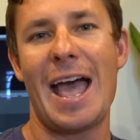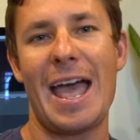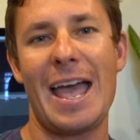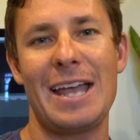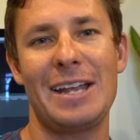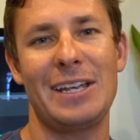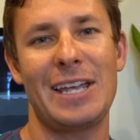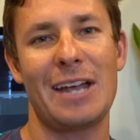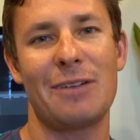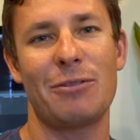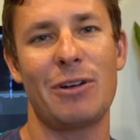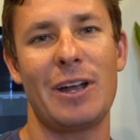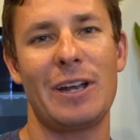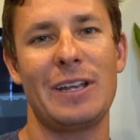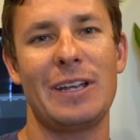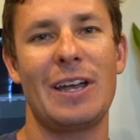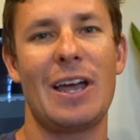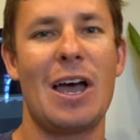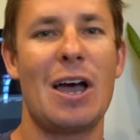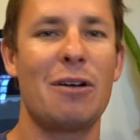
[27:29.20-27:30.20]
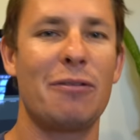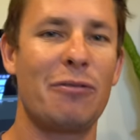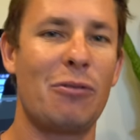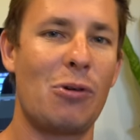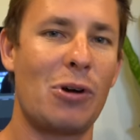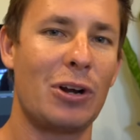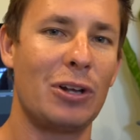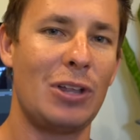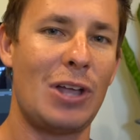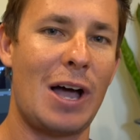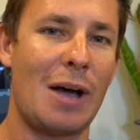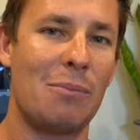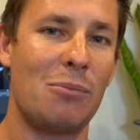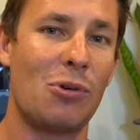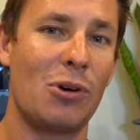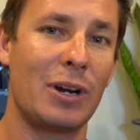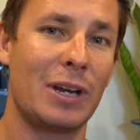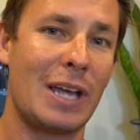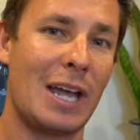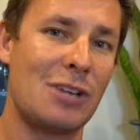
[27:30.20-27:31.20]
And get ready for a lot
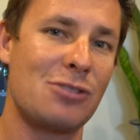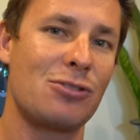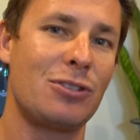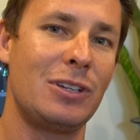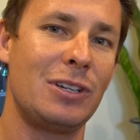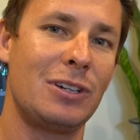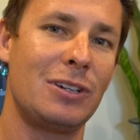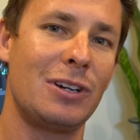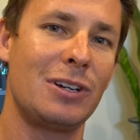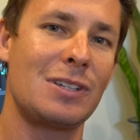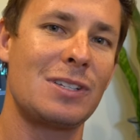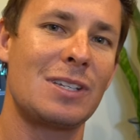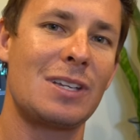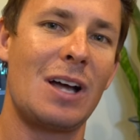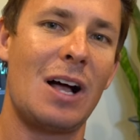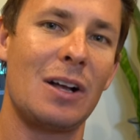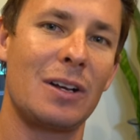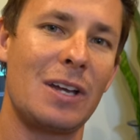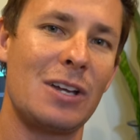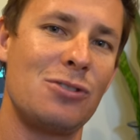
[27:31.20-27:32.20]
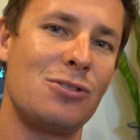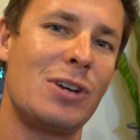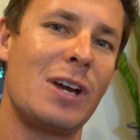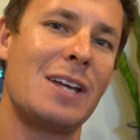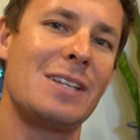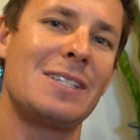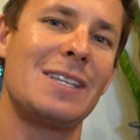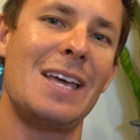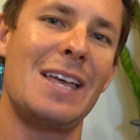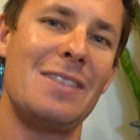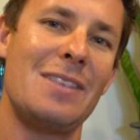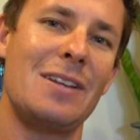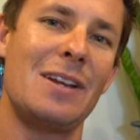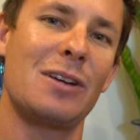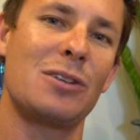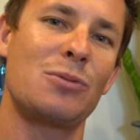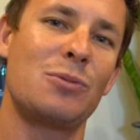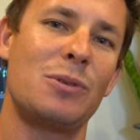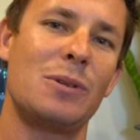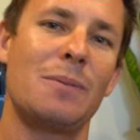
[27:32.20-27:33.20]
more Catch Clean Cooks. I'll catch you guys in the
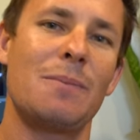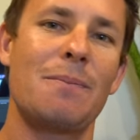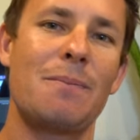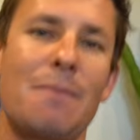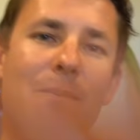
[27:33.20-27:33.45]
next one.